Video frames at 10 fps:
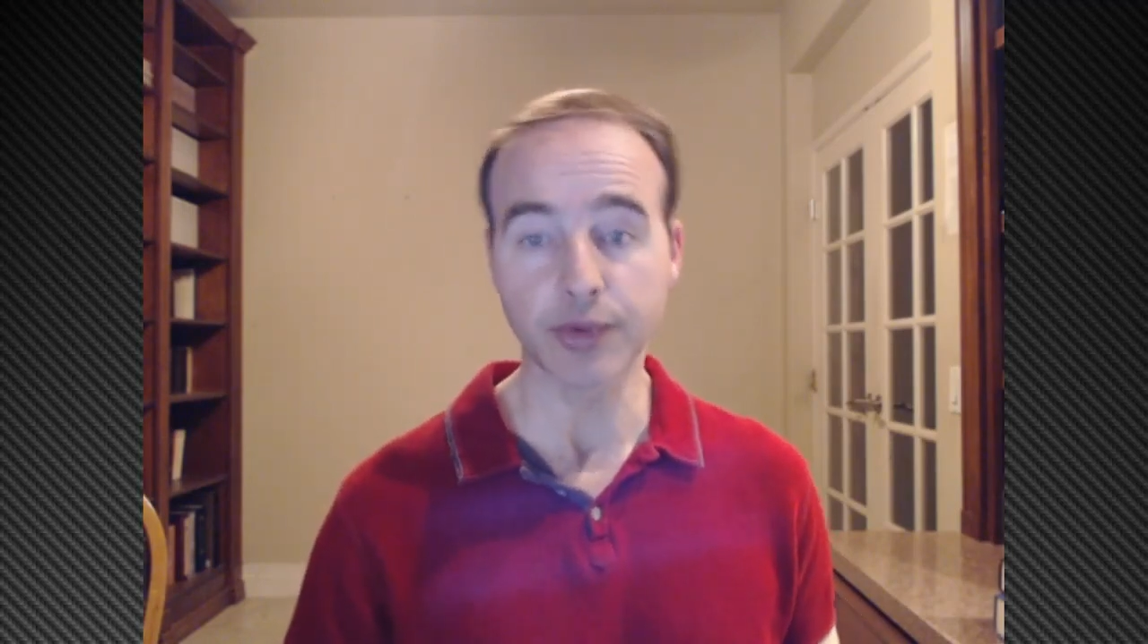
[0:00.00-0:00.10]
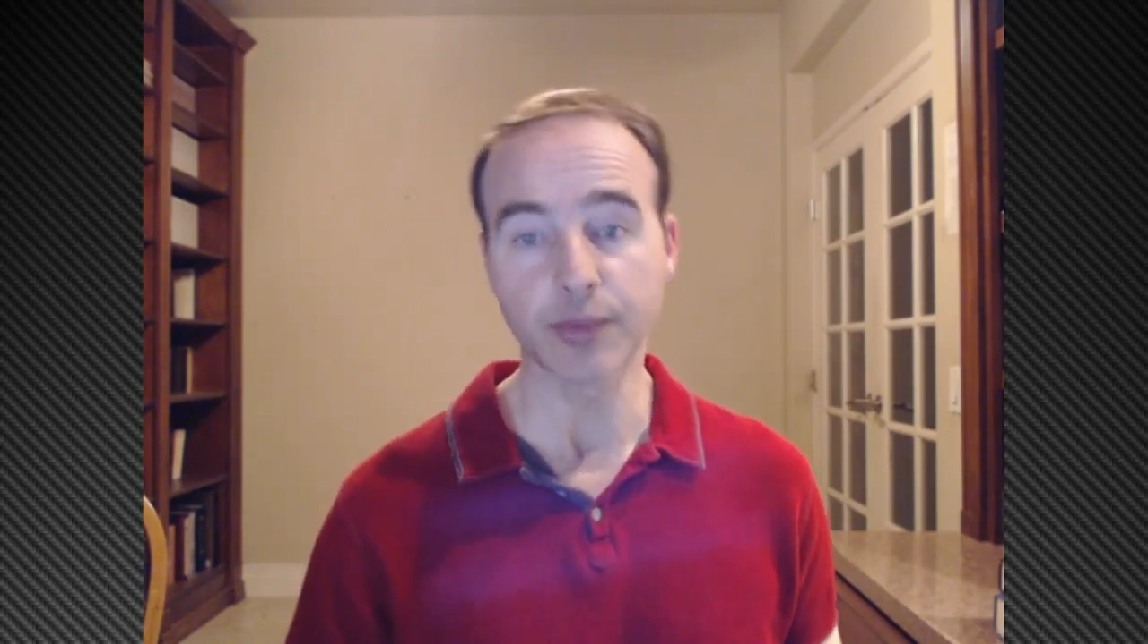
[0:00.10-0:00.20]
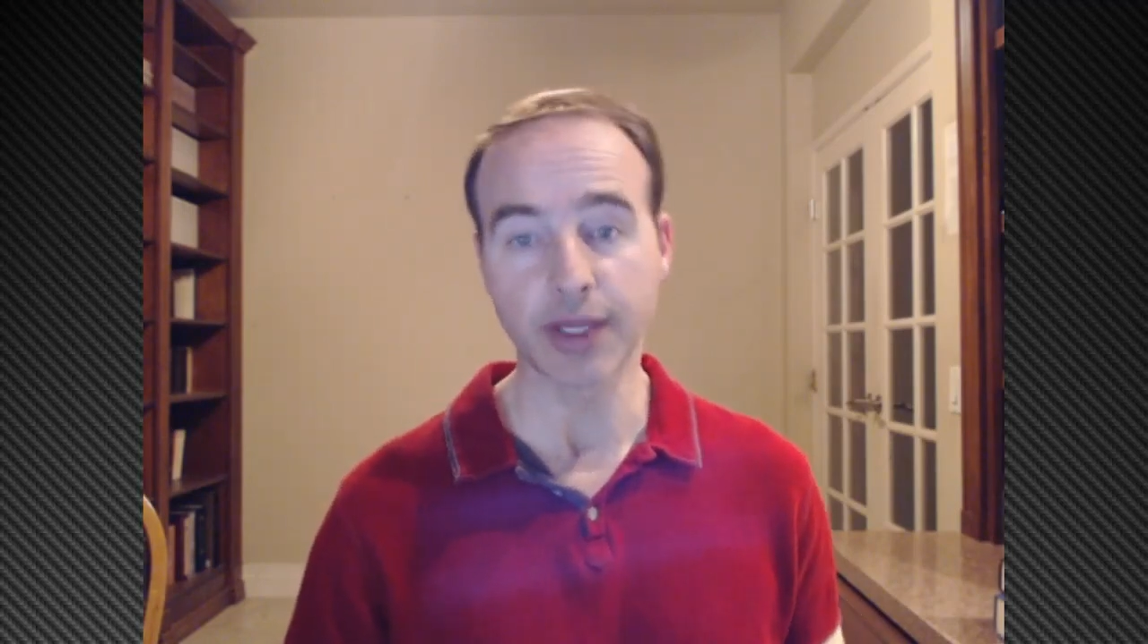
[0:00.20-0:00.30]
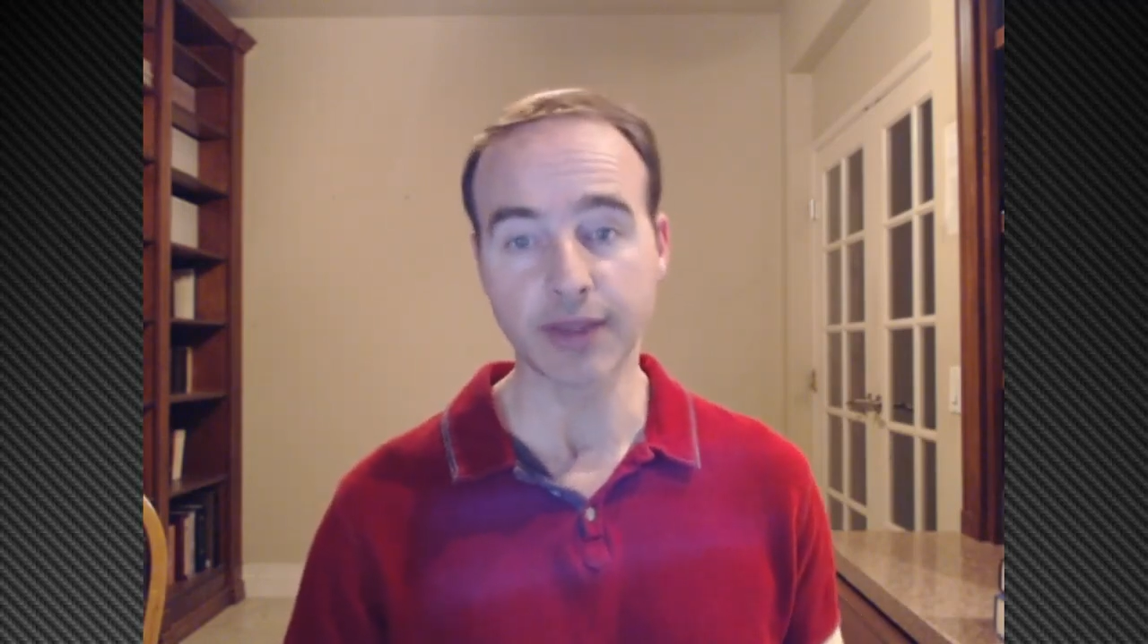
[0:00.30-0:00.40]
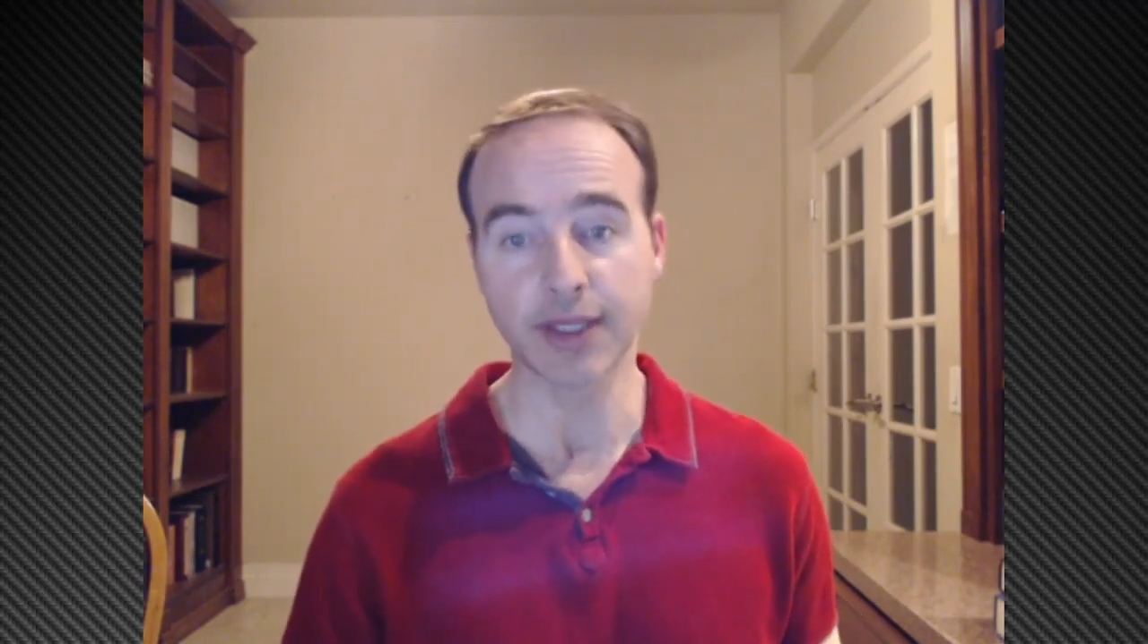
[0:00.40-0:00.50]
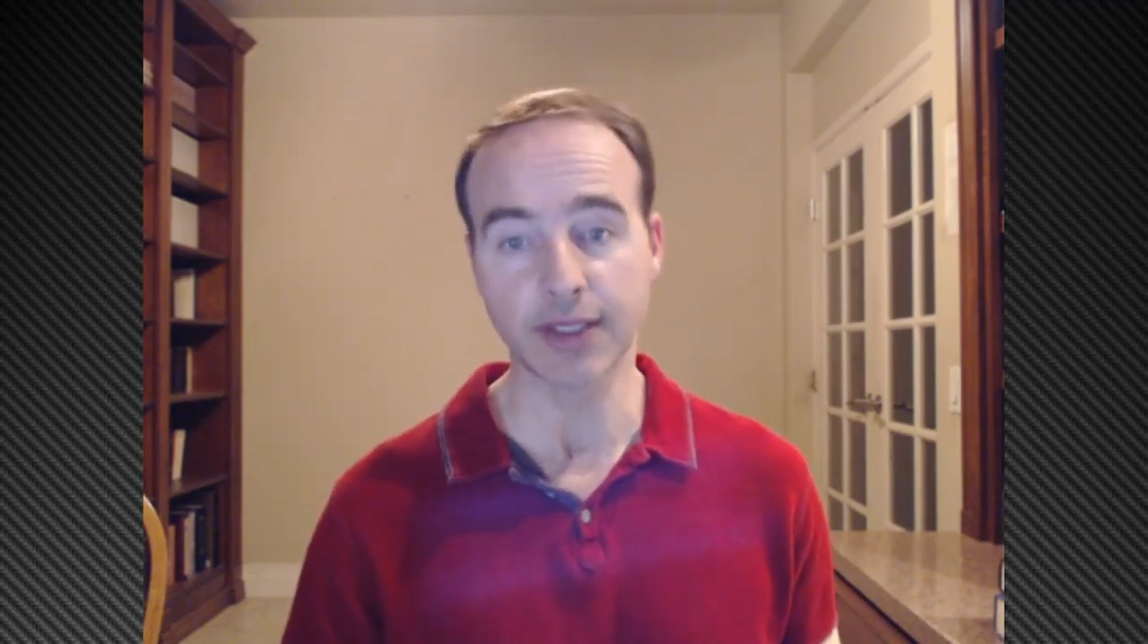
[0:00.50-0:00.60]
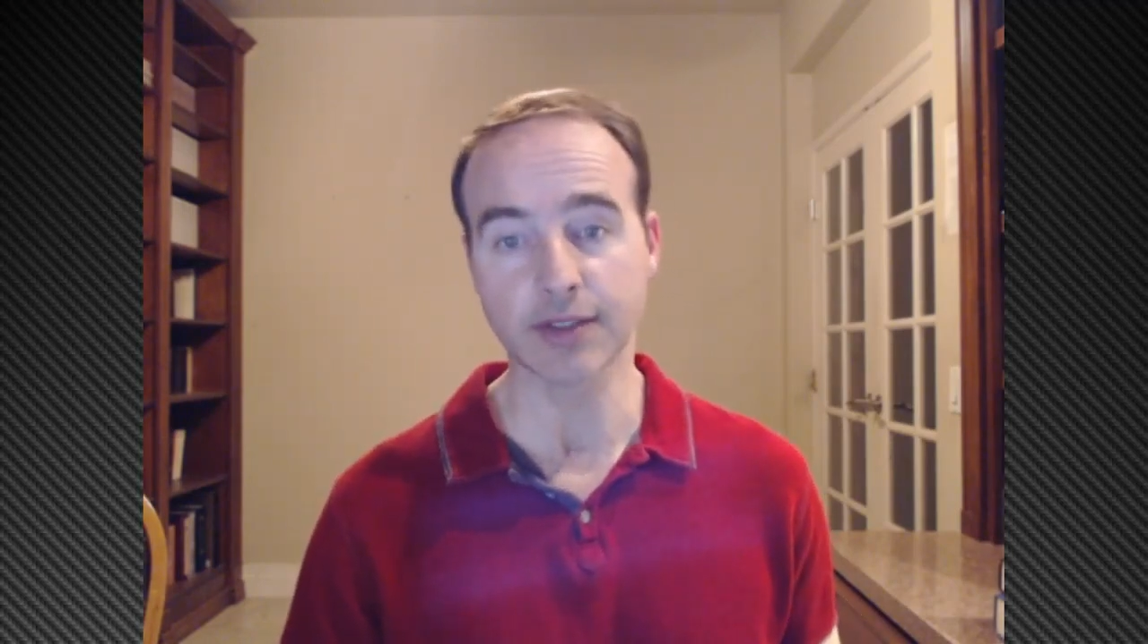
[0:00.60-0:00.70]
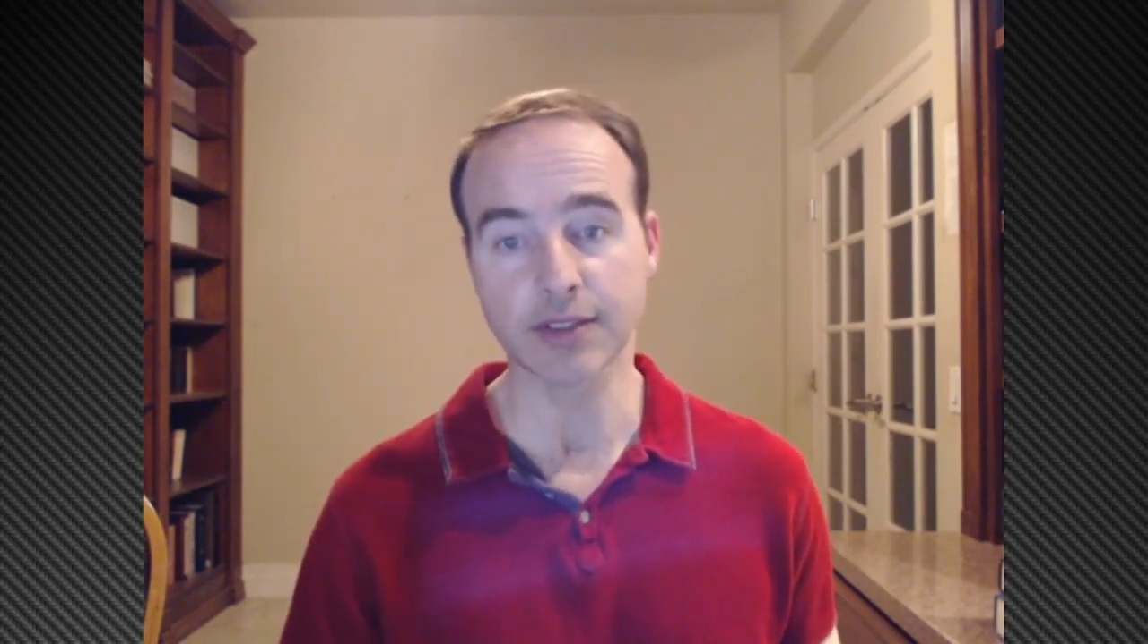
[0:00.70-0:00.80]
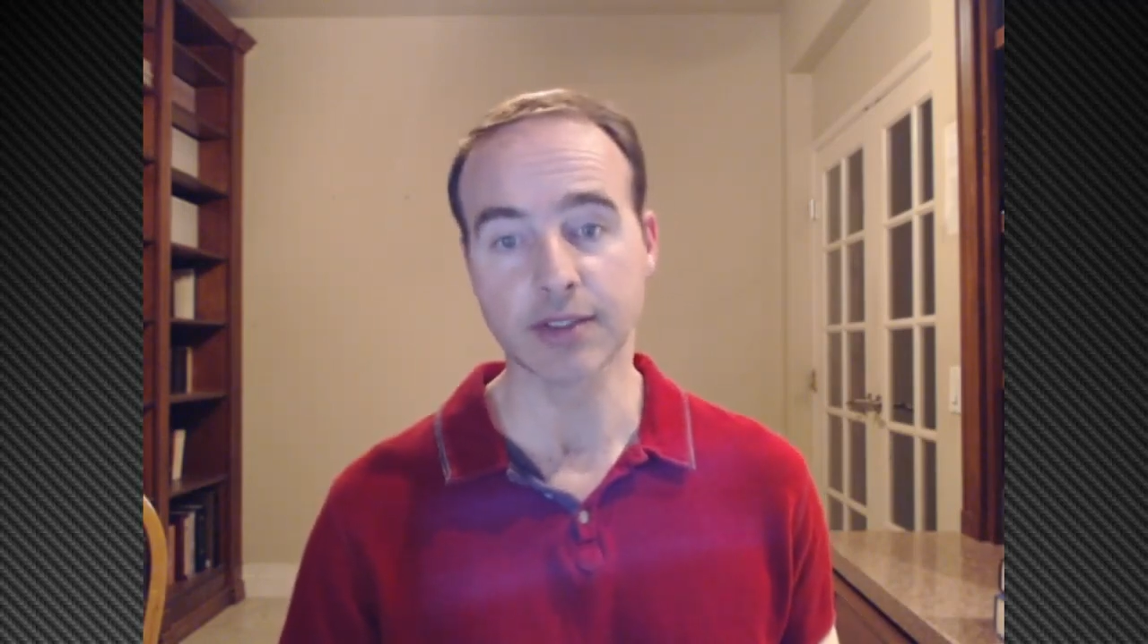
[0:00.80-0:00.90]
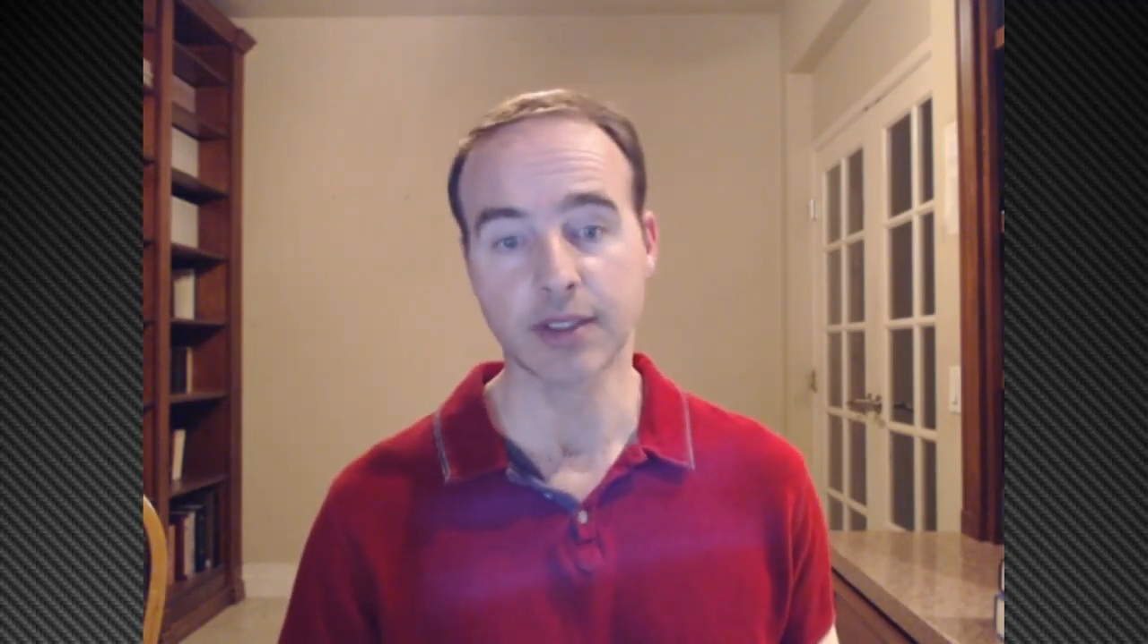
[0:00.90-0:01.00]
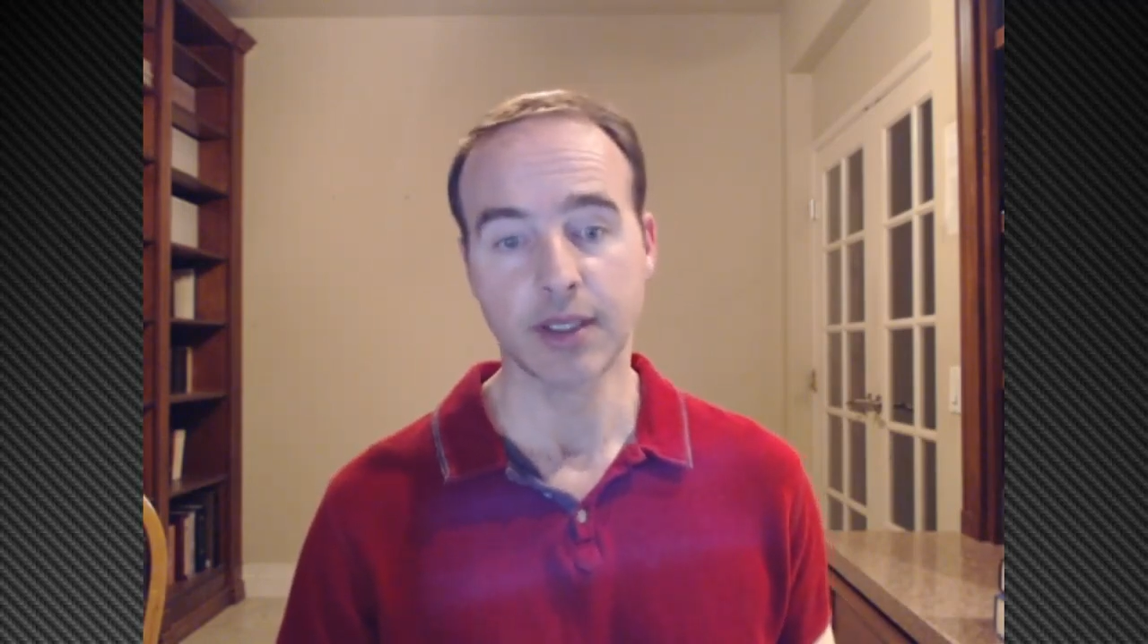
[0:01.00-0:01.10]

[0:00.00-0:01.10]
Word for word: the right things.